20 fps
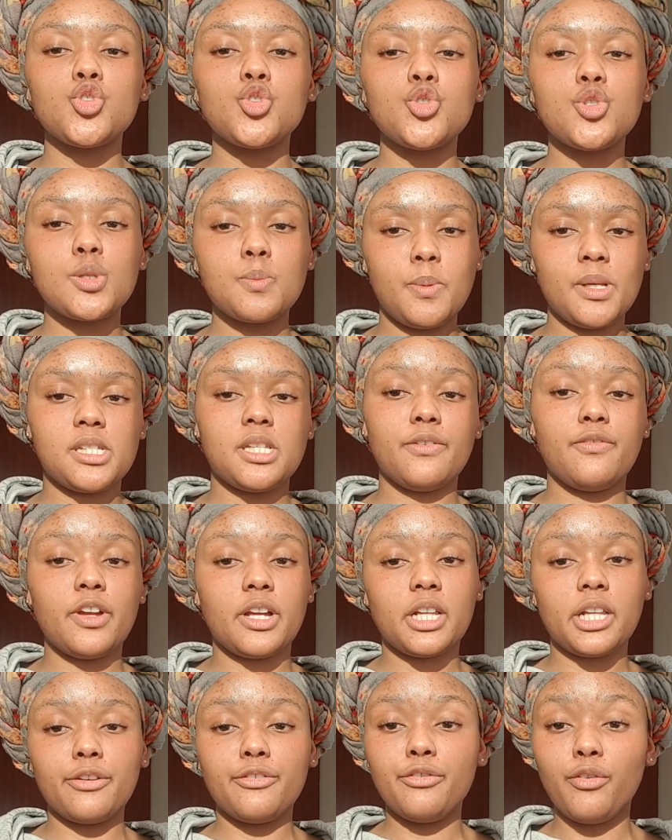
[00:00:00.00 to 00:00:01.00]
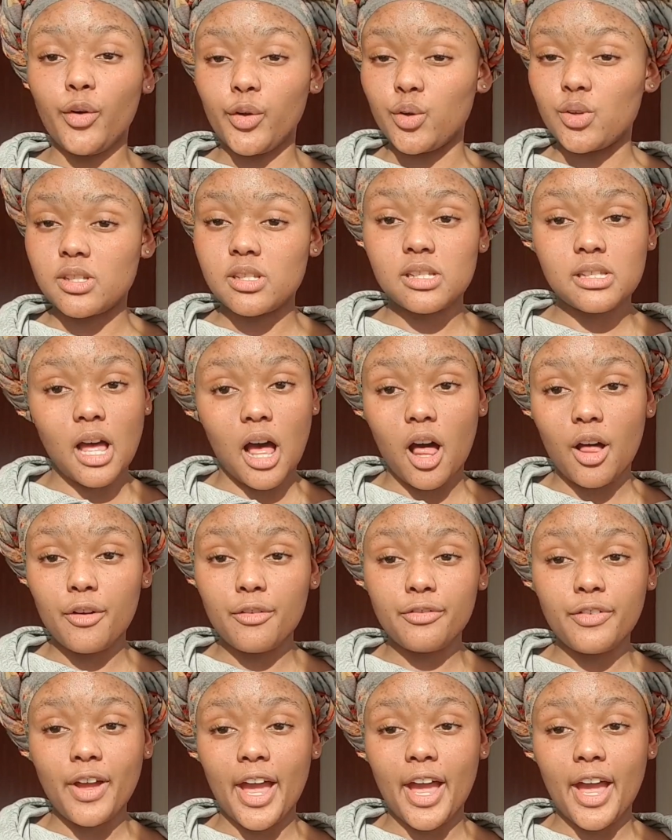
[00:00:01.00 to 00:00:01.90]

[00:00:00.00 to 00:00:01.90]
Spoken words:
specifically for yourself